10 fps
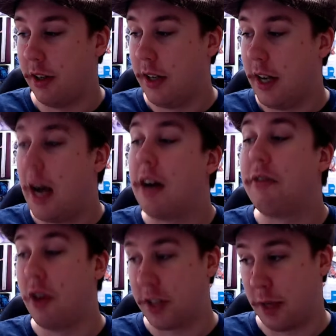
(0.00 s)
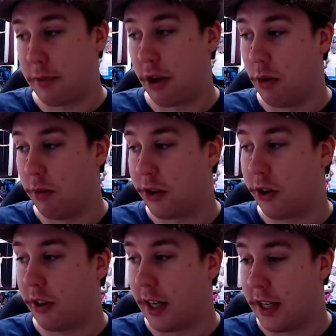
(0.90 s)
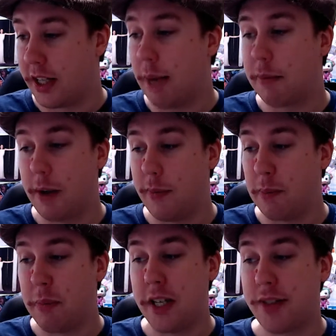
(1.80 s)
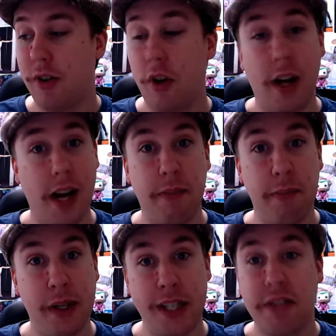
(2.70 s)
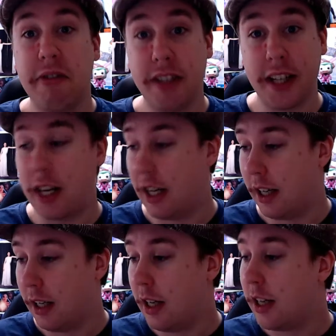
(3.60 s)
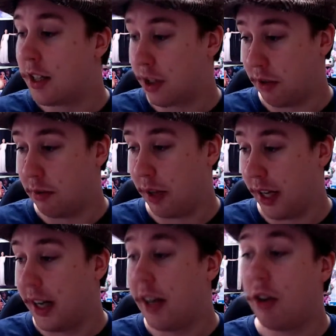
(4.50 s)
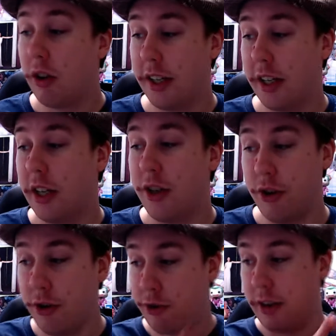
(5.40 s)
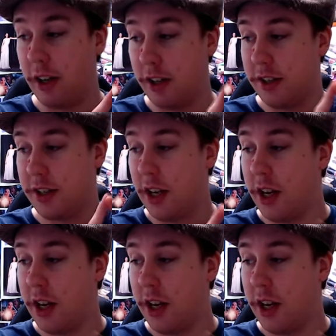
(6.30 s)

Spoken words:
Our first episode will showcase upcoming PS4 and PSVR software, including new trailers,